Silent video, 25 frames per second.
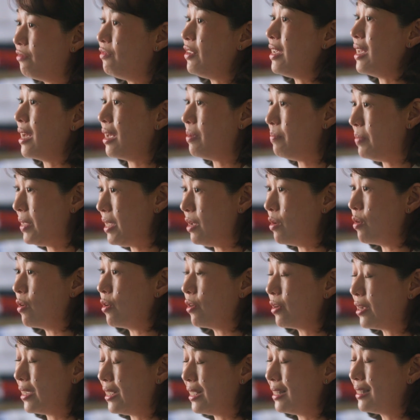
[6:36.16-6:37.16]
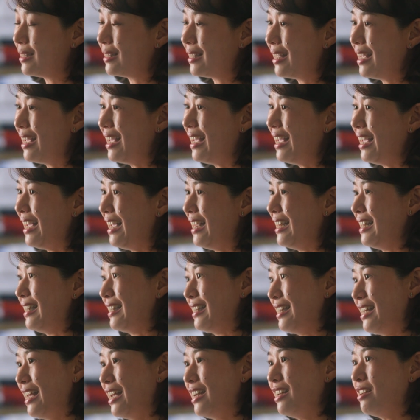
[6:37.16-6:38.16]
VIP orchids, it is
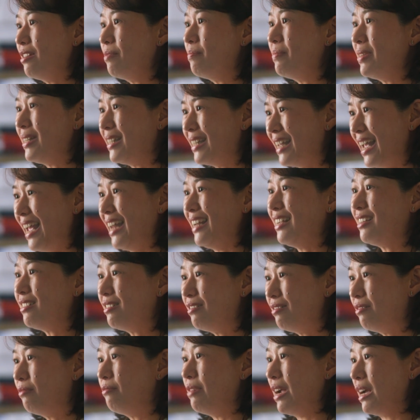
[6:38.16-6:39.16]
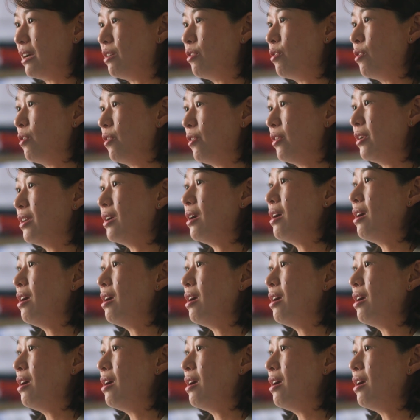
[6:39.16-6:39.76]
then a botanical record